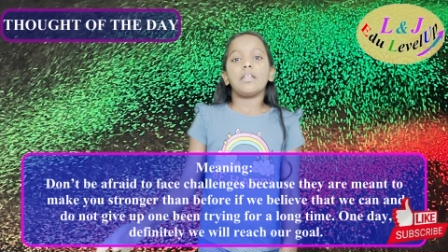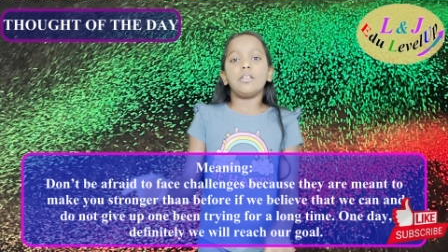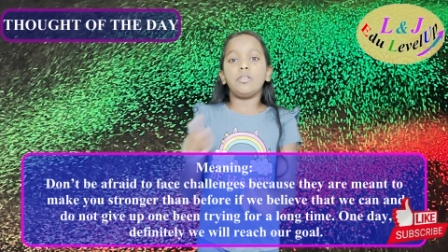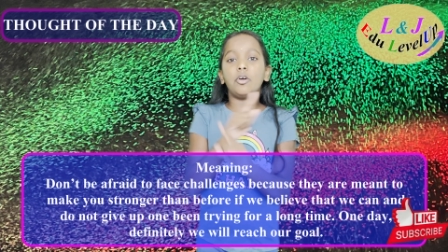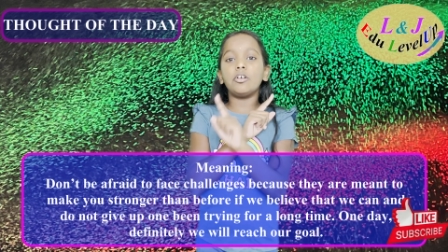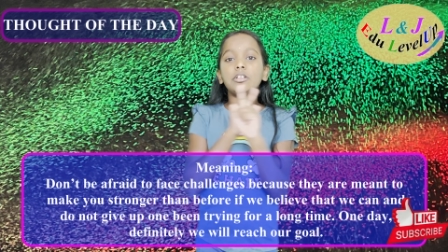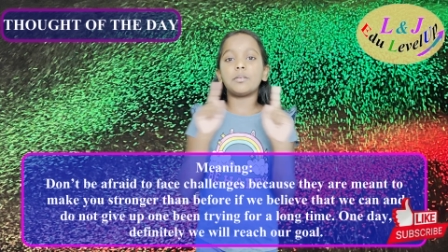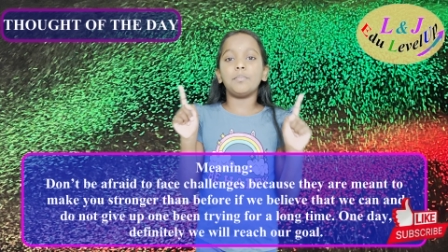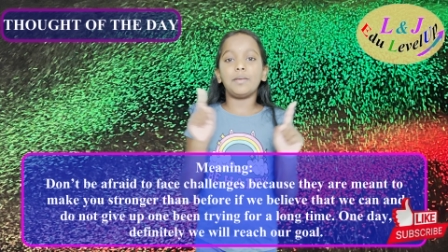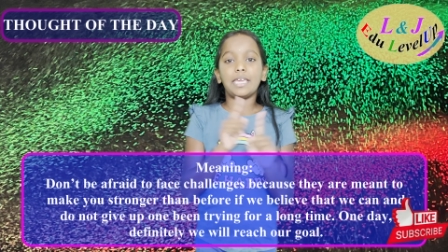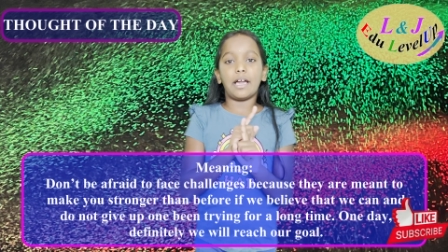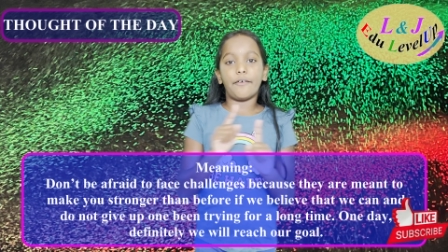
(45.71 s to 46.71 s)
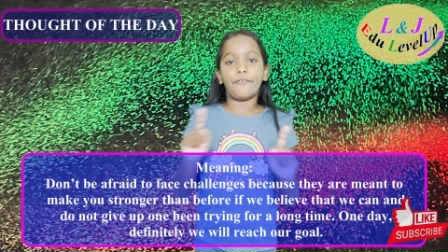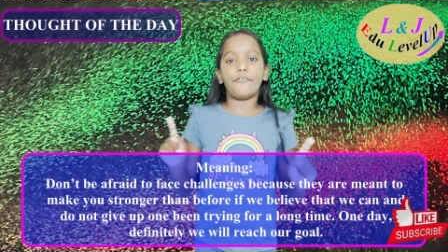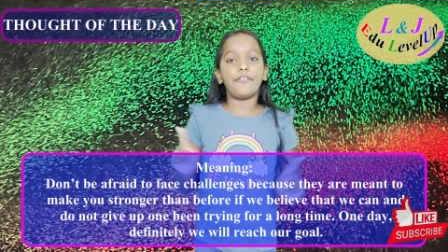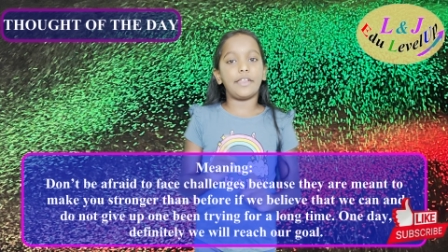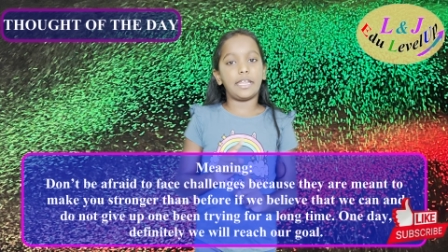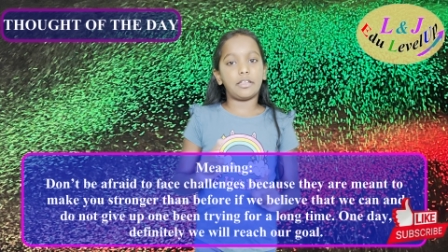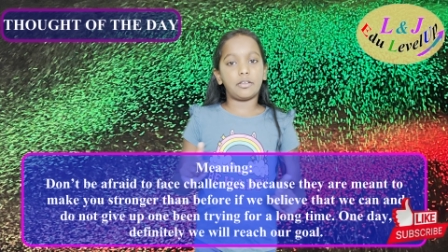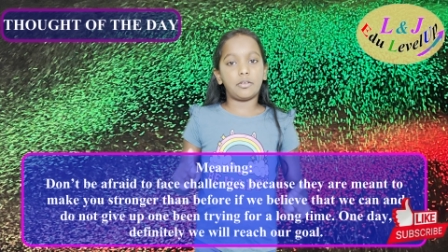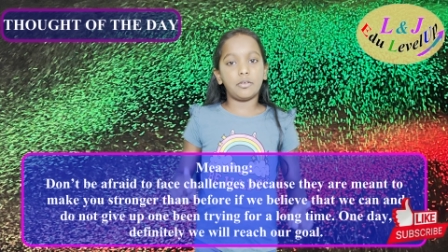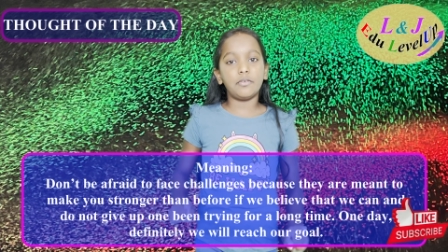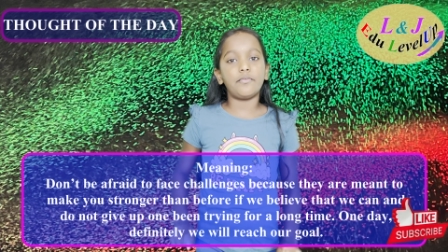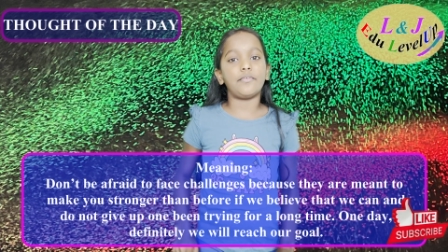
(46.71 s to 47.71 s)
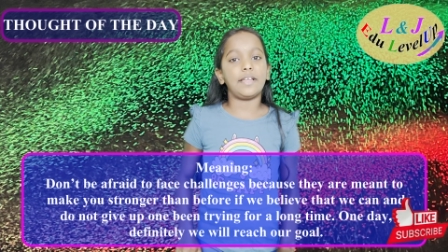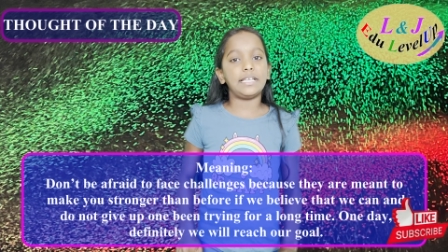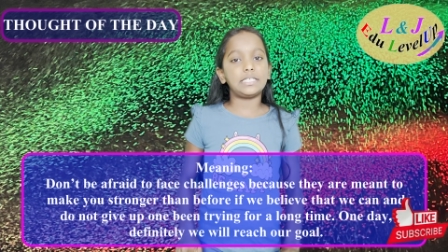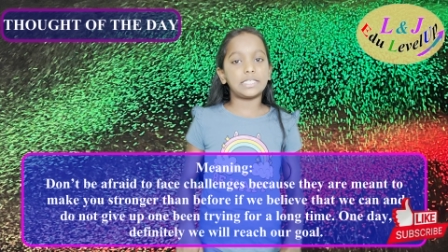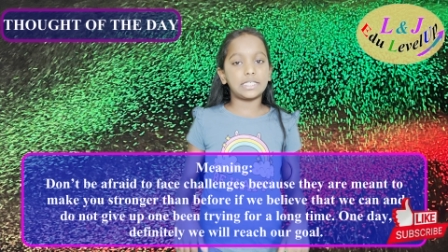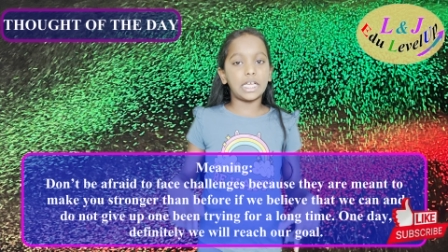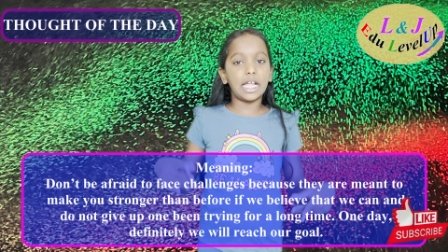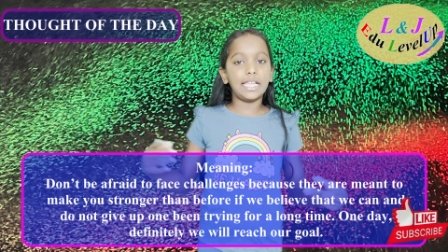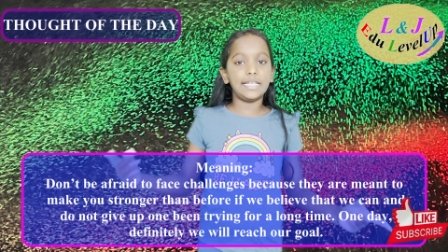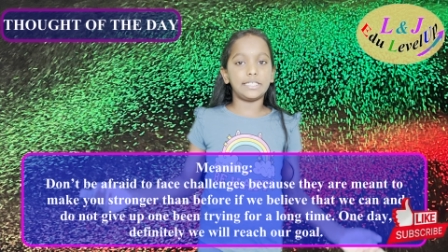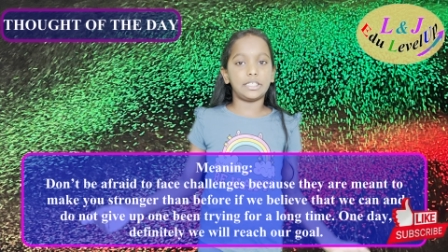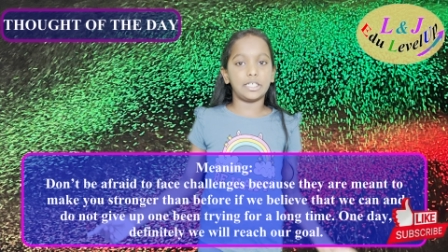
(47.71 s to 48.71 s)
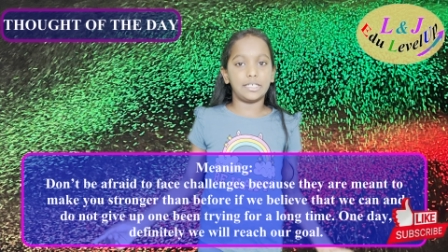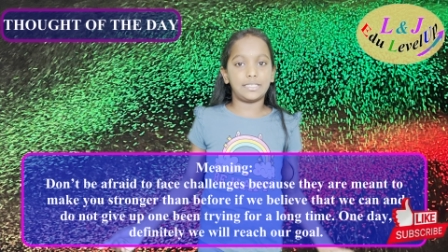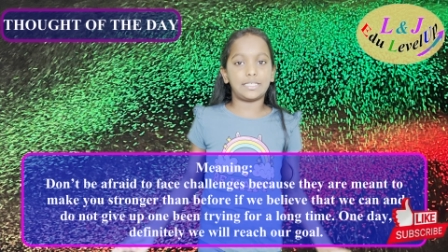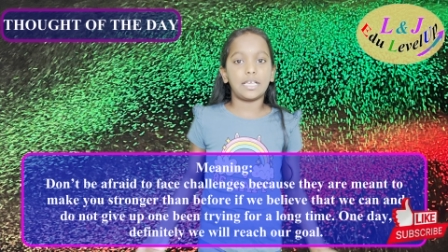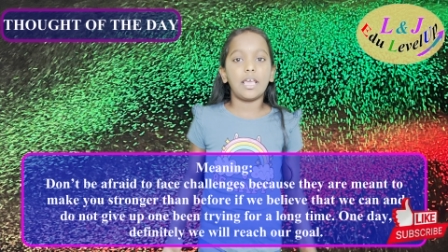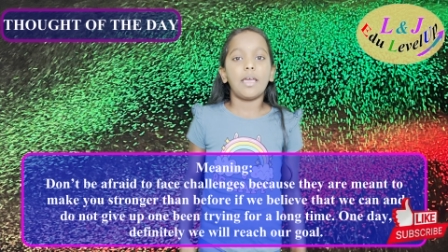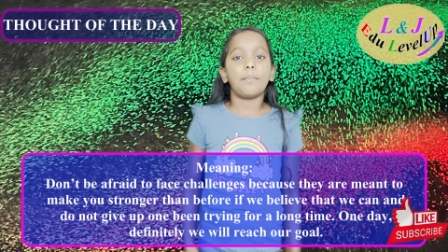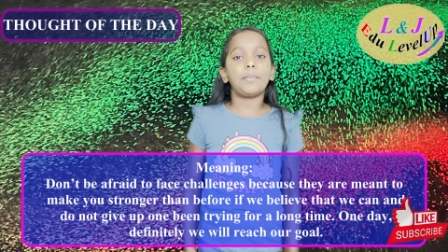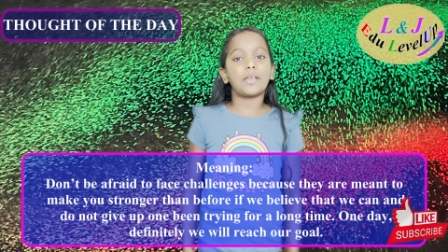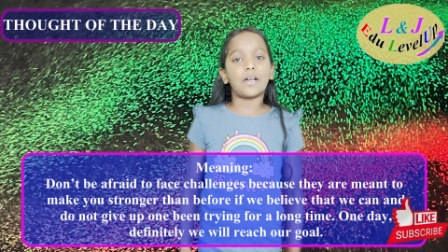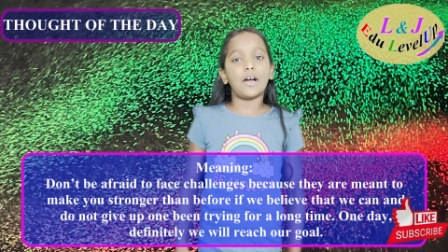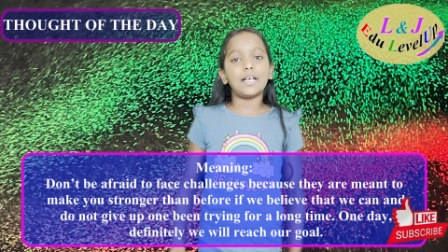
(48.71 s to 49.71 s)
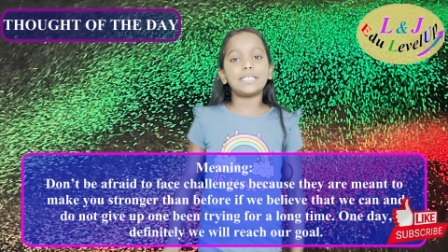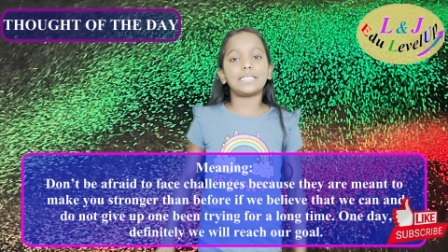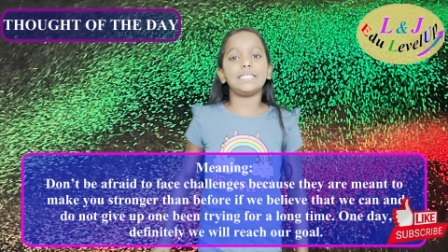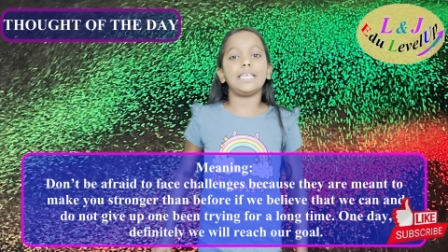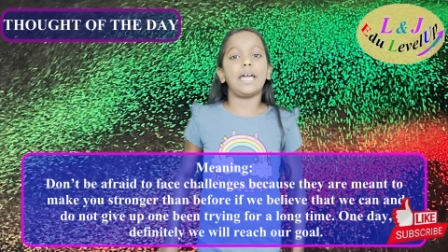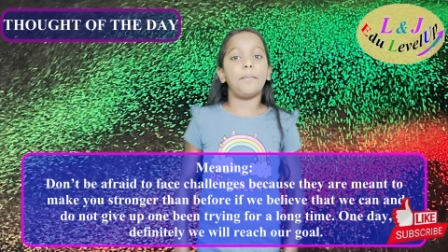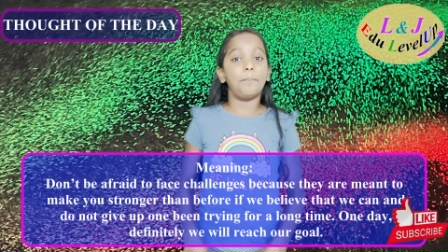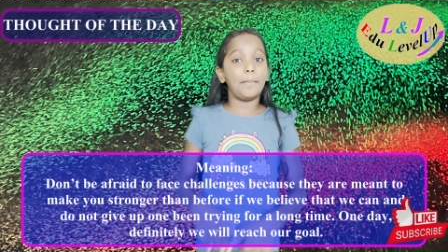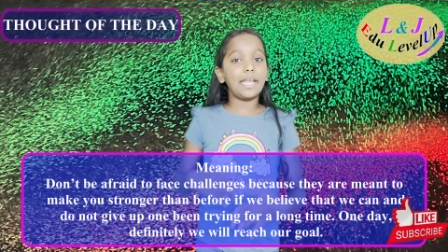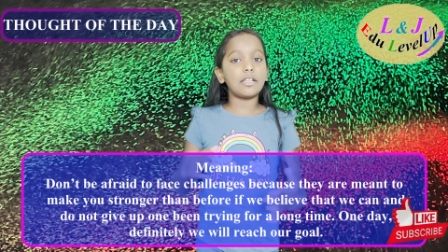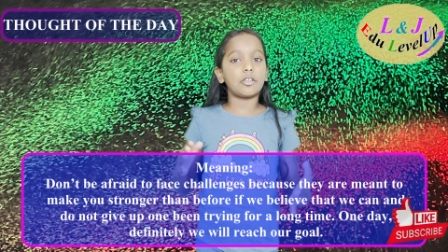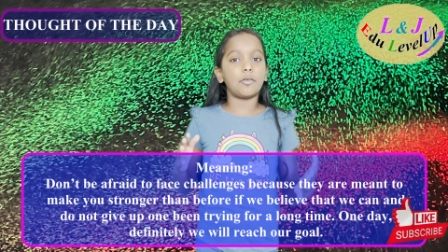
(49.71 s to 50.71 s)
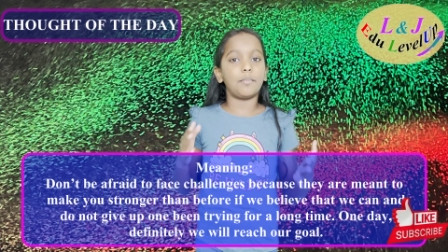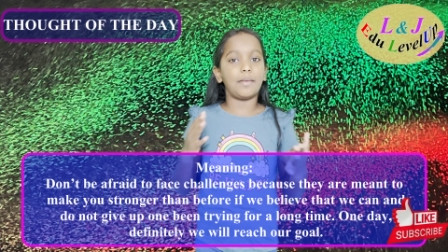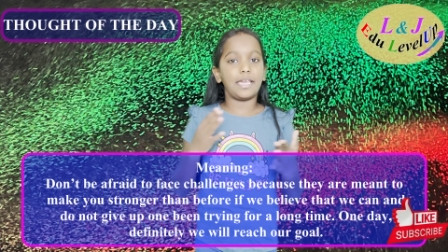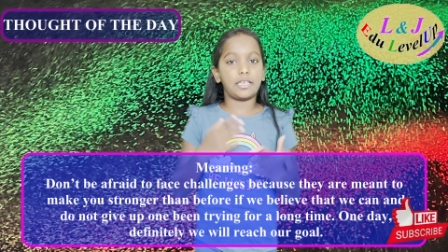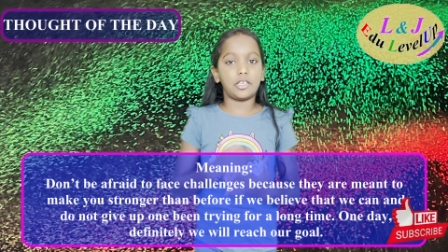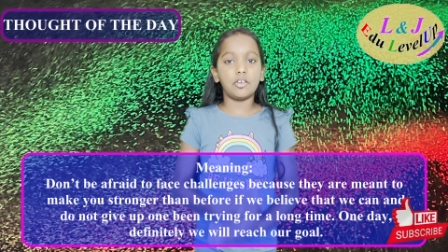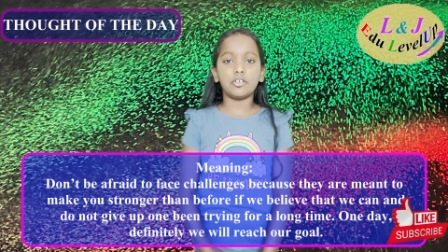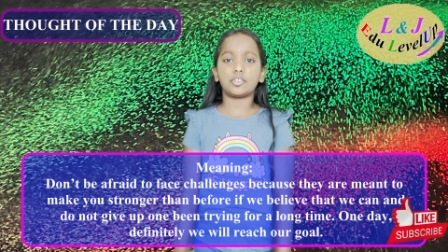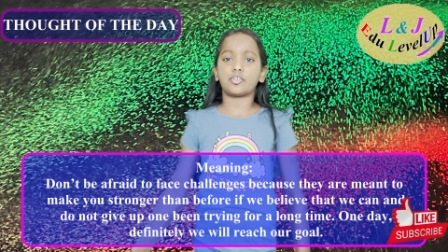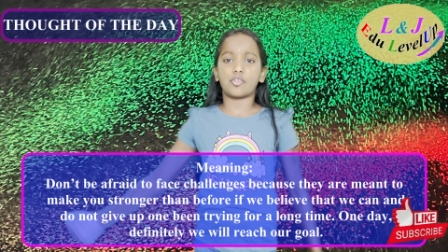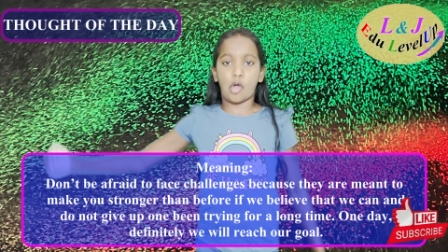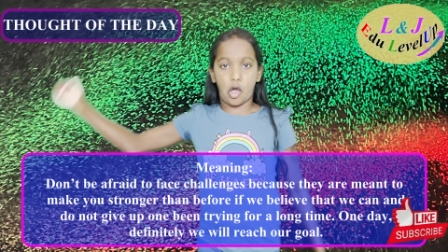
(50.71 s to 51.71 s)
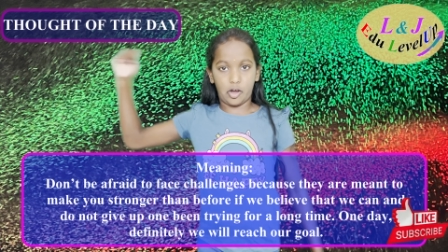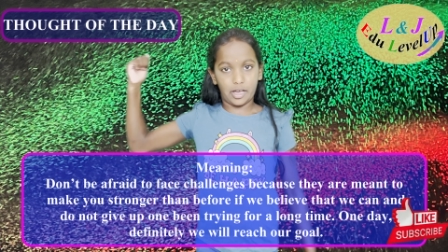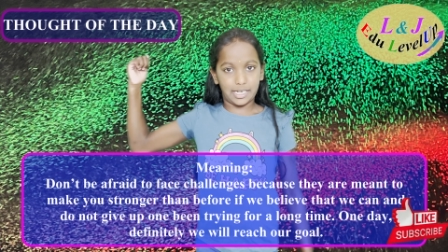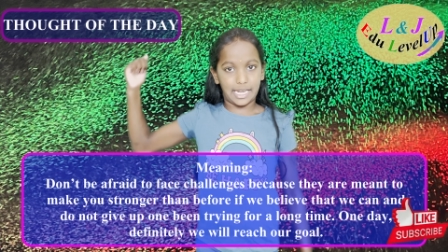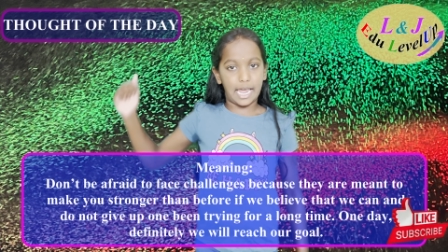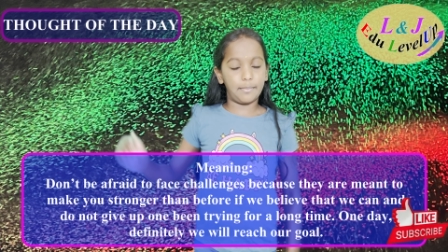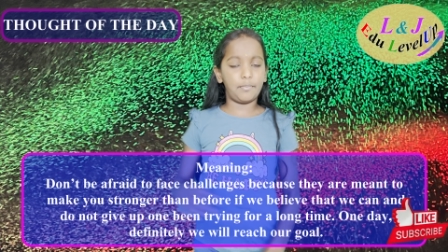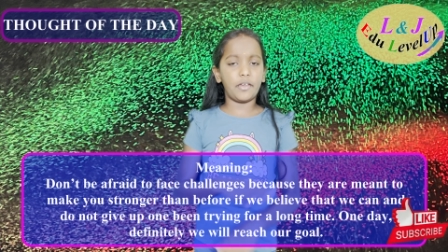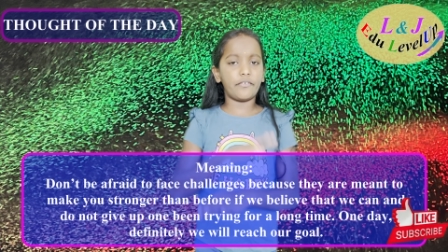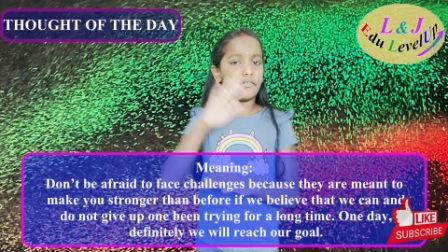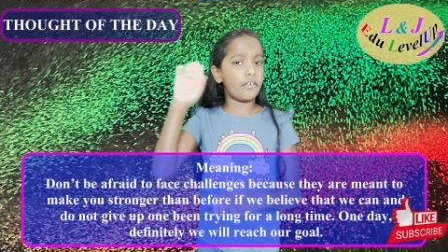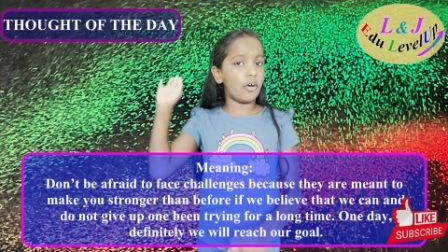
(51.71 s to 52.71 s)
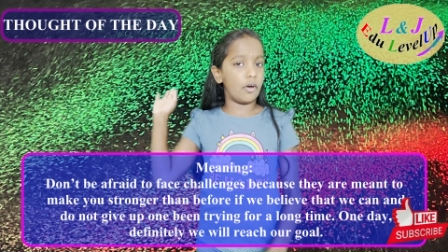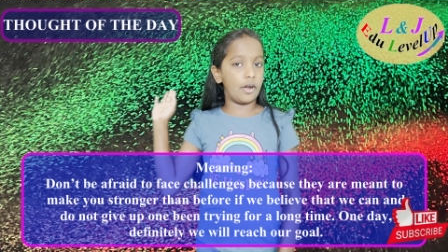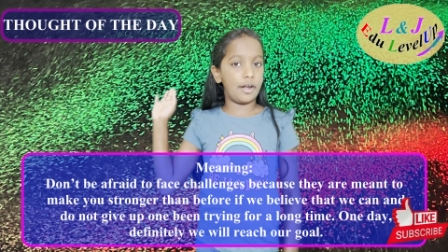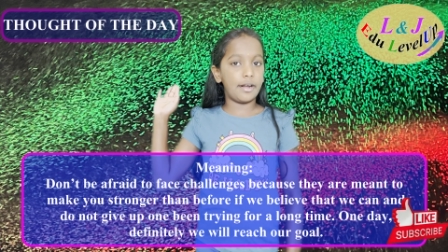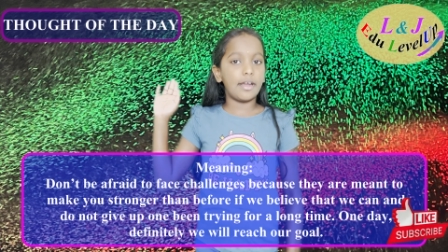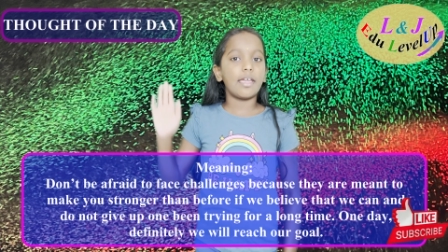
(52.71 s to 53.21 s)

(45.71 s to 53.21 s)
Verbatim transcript: don't be afraid to face challenges because they are meant to make you stronger than before.